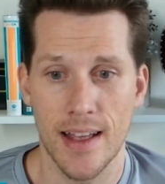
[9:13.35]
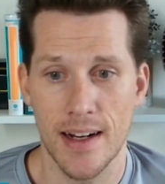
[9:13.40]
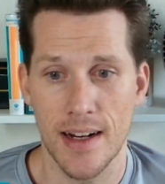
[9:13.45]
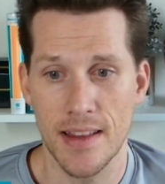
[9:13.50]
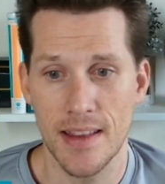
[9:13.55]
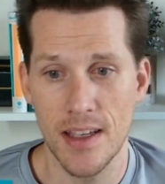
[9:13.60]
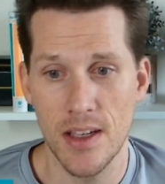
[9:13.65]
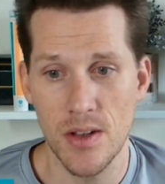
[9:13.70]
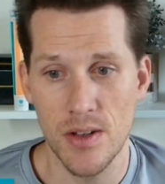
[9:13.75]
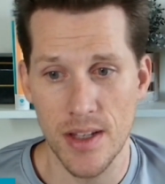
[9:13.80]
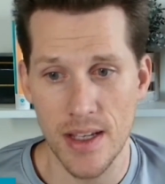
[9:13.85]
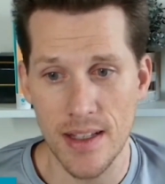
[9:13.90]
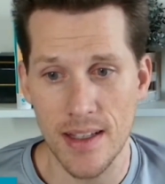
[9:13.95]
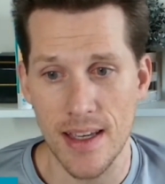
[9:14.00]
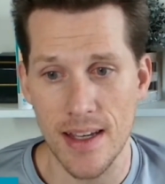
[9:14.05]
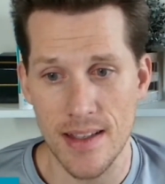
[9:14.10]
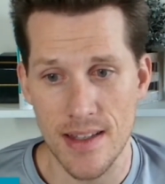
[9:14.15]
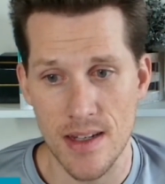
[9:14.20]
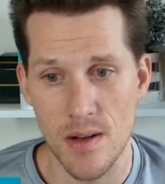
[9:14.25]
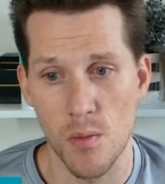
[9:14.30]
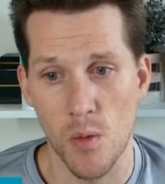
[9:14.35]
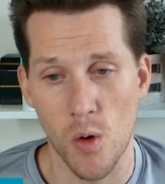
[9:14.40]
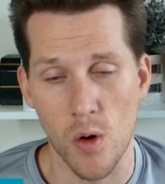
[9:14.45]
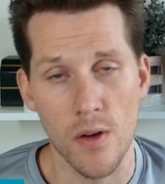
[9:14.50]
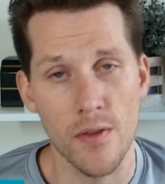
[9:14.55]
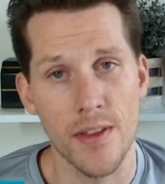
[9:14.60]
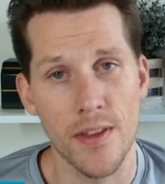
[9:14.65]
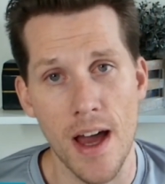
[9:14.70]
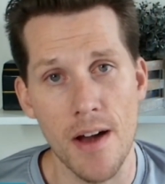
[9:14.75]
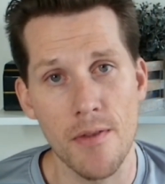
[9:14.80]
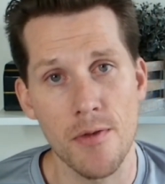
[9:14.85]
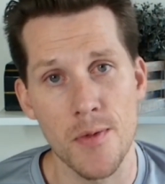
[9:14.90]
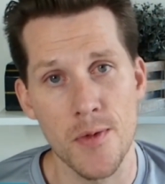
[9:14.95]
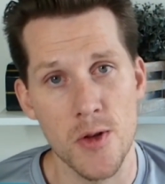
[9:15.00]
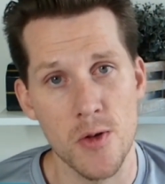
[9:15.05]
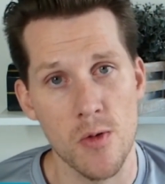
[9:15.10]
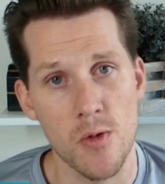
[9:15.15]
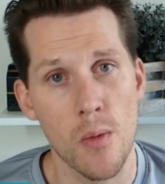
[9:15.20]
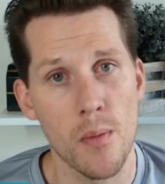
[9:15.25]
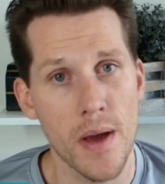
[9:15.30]
And I think you did get some more of that from
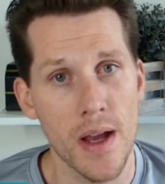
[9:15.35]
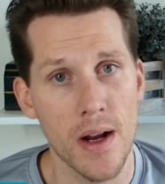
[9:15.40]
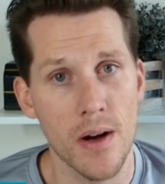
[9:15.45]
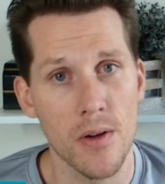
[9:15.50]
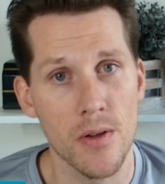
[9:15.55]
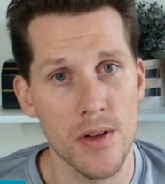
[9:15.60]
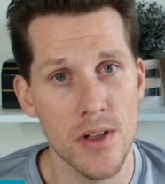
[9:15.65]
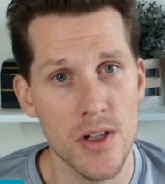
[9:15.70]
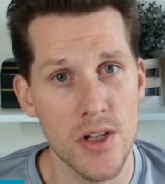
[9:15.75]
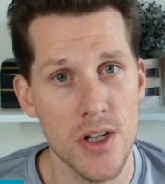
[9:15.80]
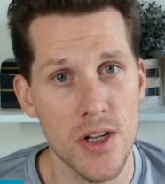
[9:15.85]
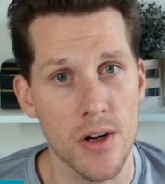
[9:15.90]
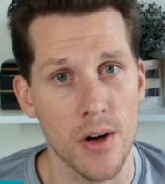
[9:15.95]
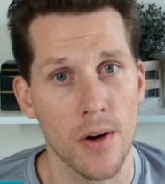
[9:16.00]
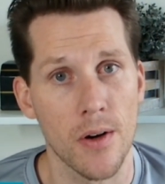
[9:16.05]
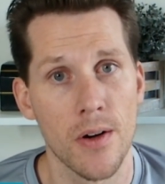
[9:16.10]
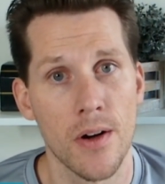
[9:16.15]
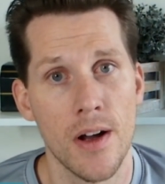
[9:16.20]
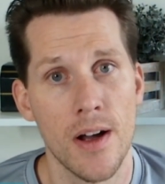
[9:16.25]
Jerome Baker this year.